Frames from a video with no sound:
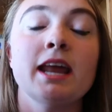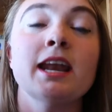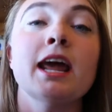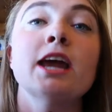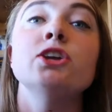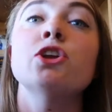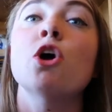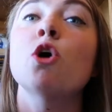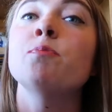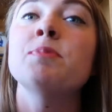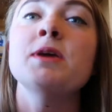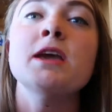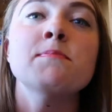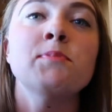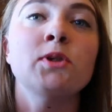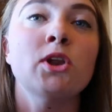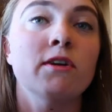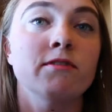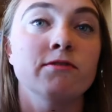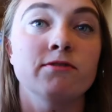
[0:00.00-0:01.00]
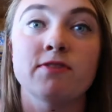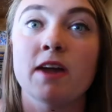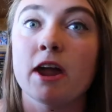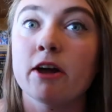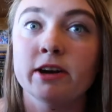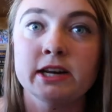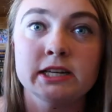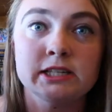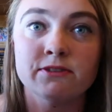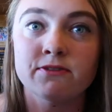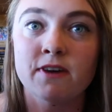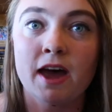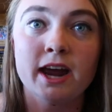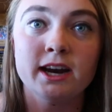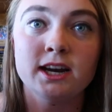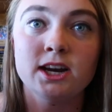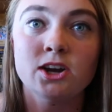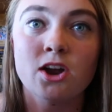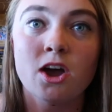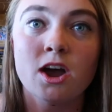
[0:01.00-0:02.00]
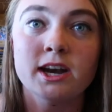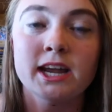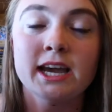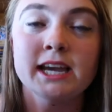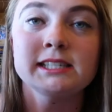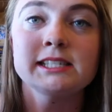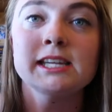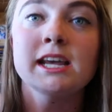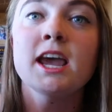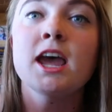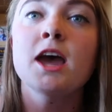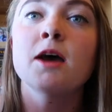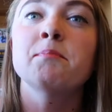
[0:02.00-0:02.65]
and I know people are very divided on it,